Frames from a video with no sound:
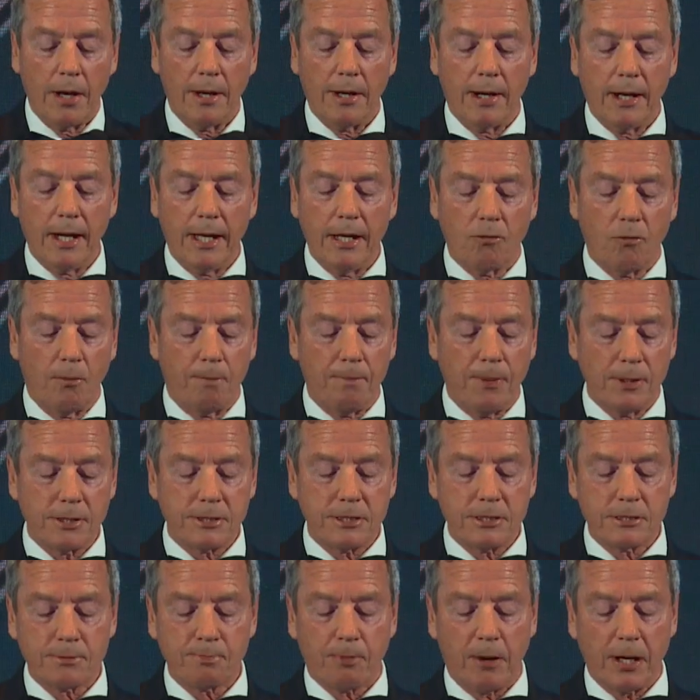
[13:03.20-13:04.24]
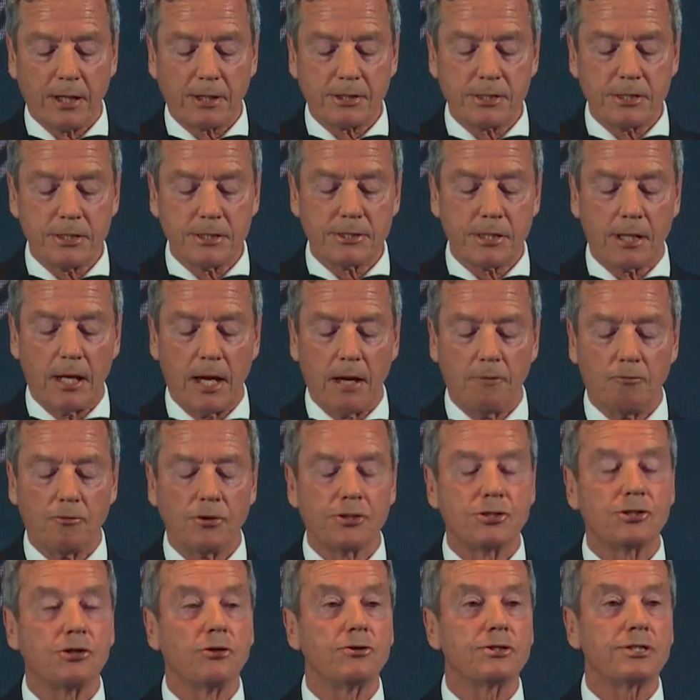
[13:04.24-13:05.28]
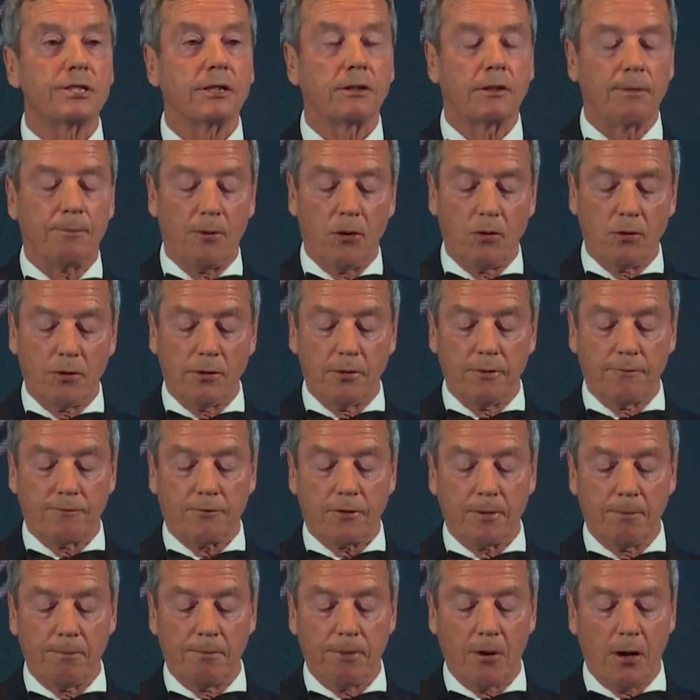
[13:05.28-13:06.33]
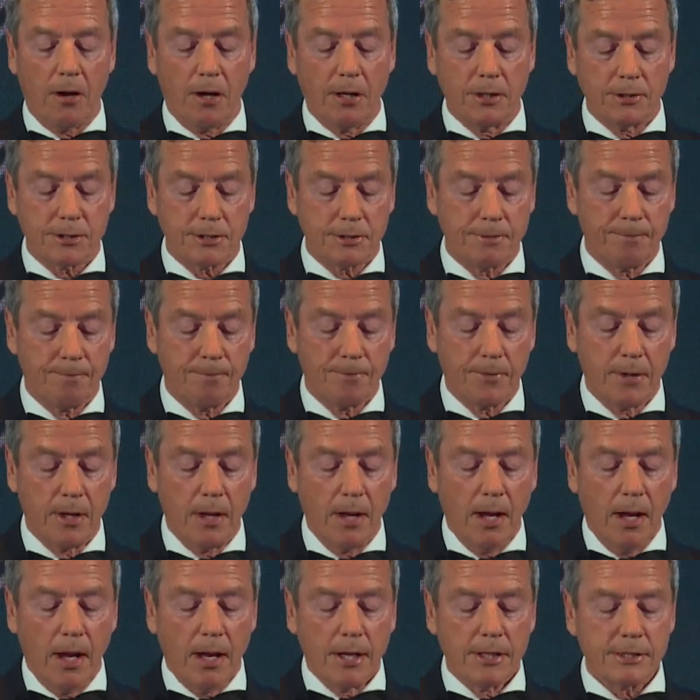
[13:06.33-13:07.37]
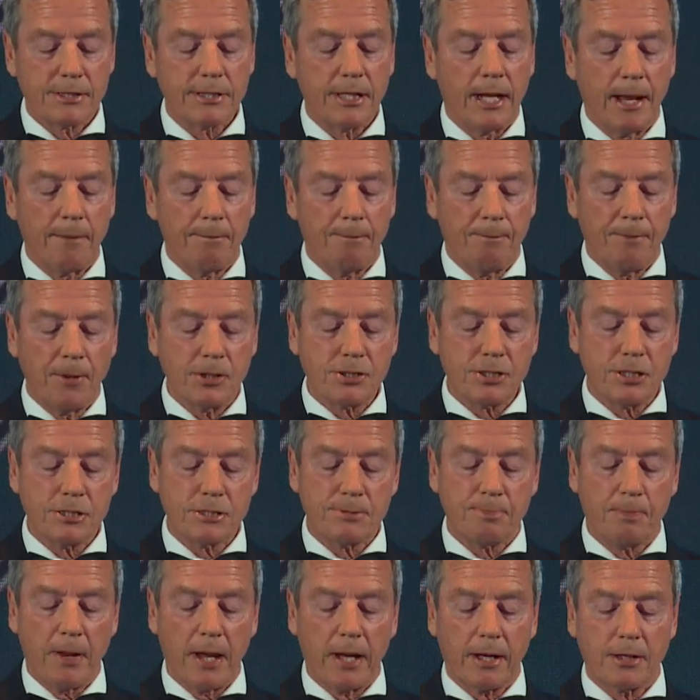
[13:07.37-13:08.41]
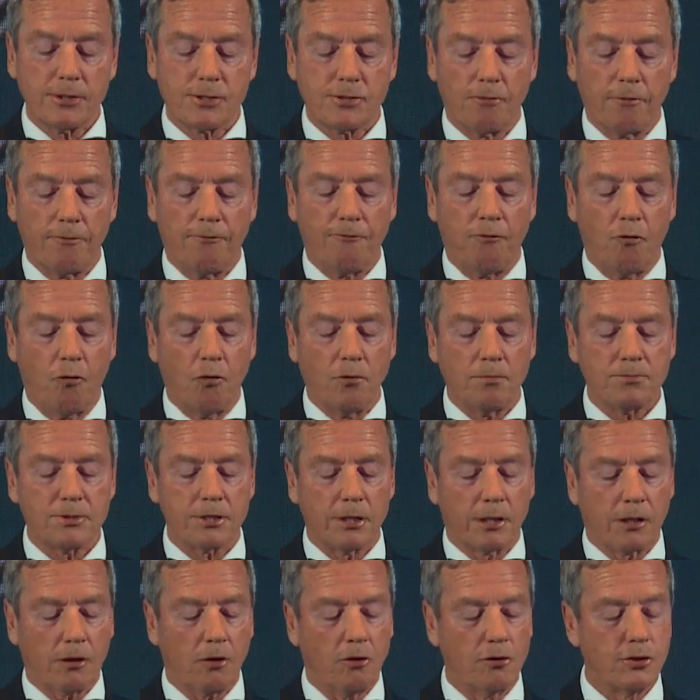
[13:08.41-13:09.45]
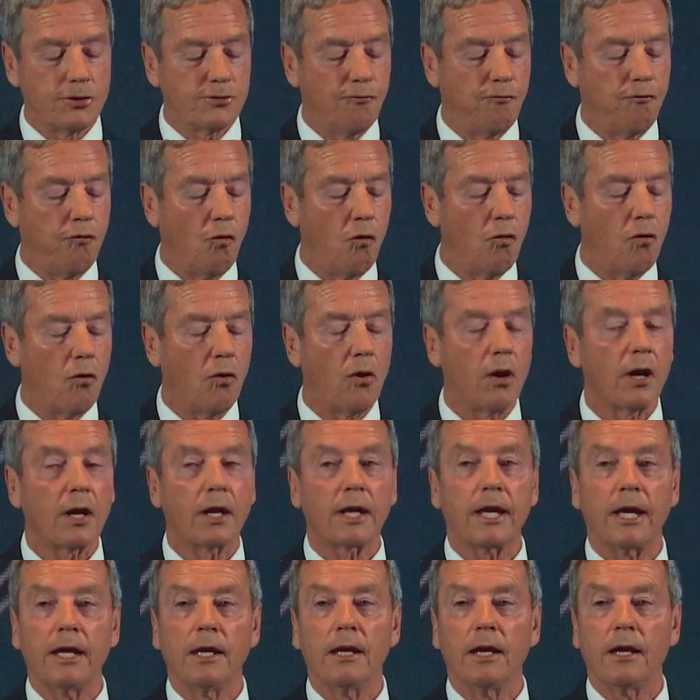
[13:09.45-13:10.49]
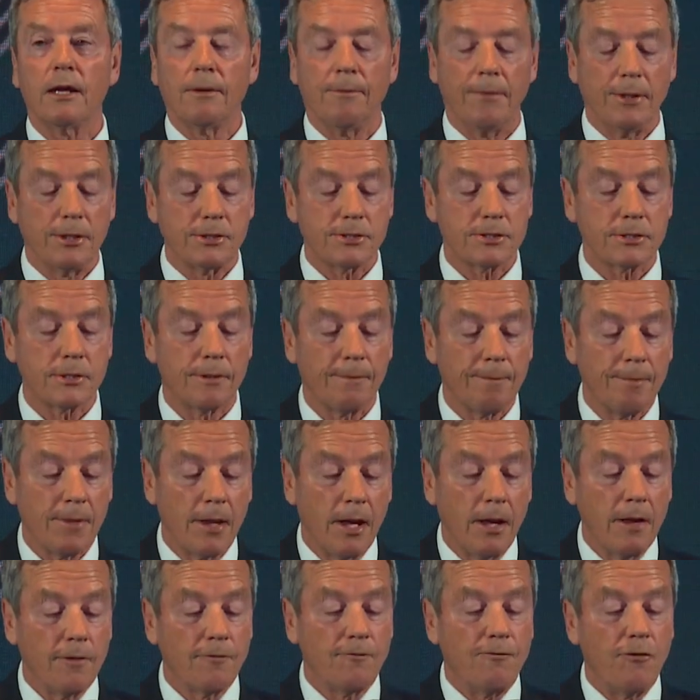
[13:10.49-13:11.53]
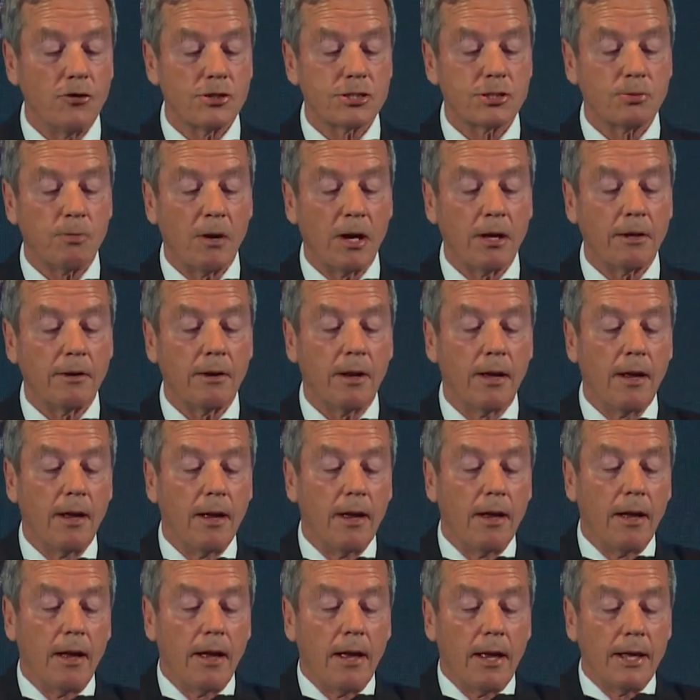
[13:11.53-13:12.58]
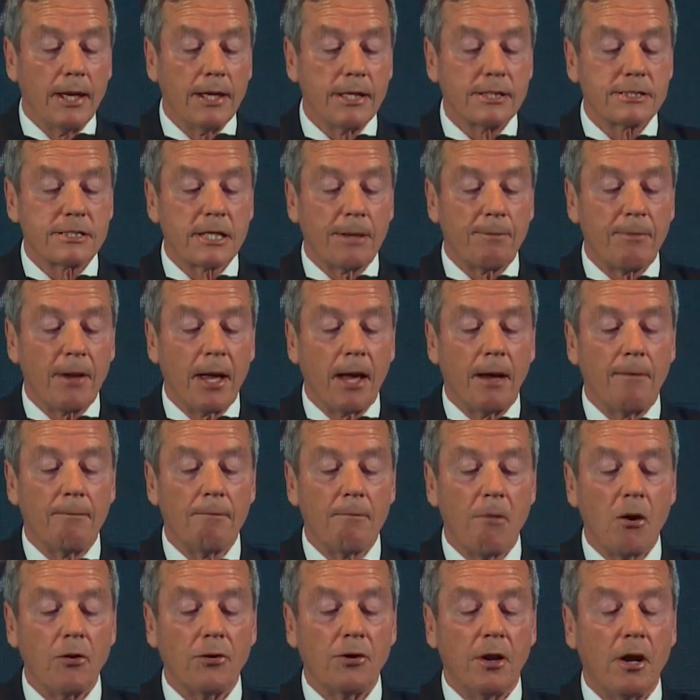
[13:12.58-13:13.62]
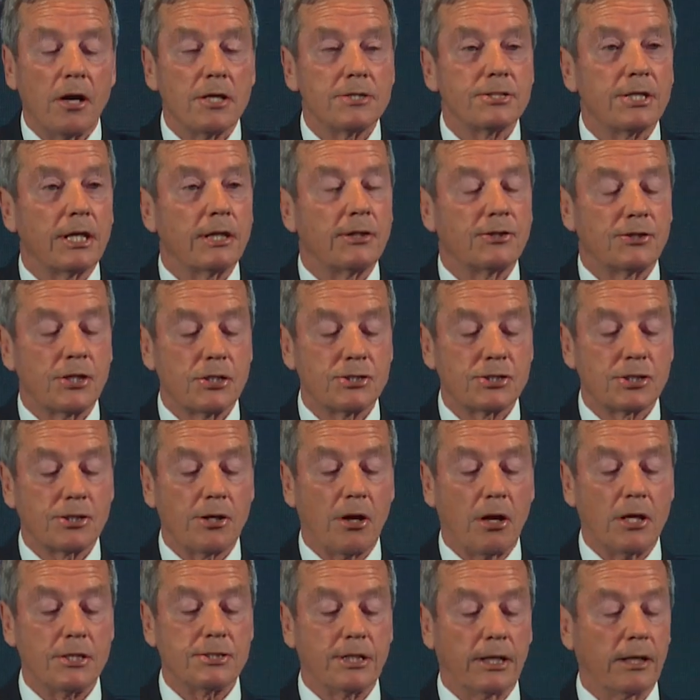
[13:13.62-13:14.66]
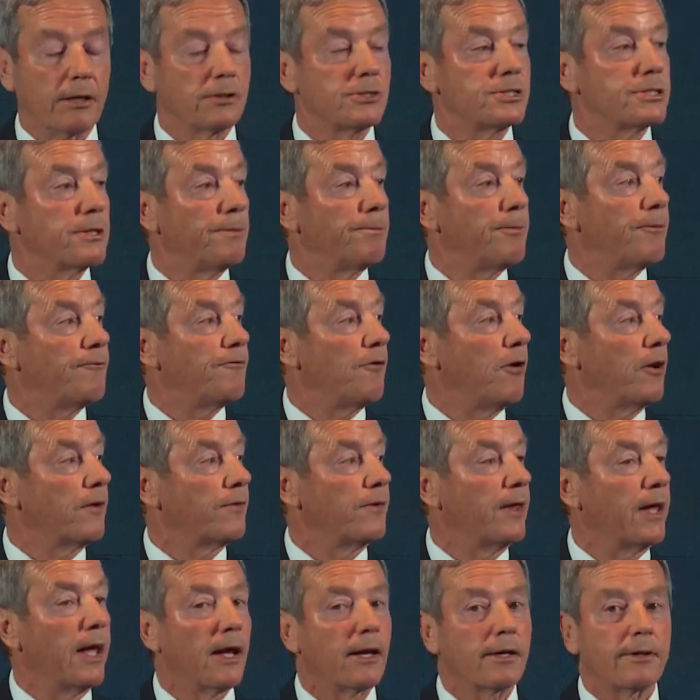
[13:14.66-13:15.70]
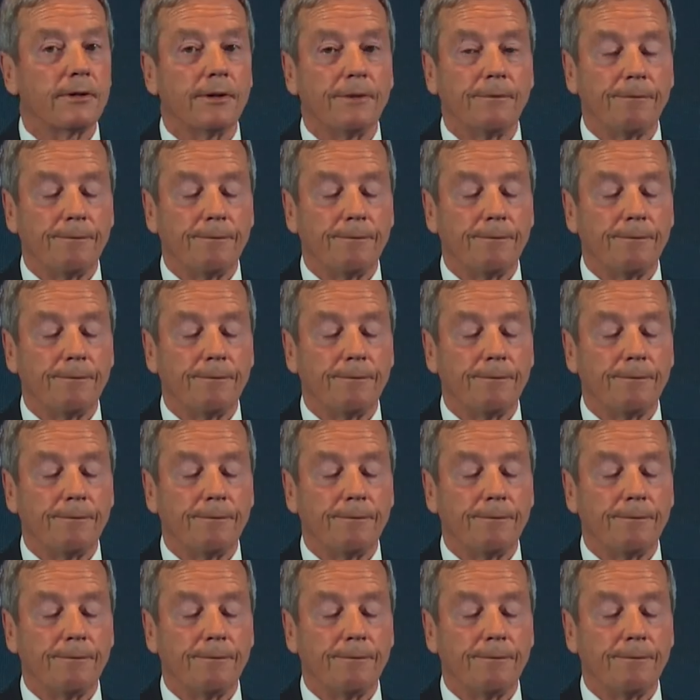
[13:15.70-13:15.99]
illegal business practices and reducing the burden of compliance. It is an ambitious package of reforms that includes 4 key elements. The first one is about modernising, digitising and simplifying the Act.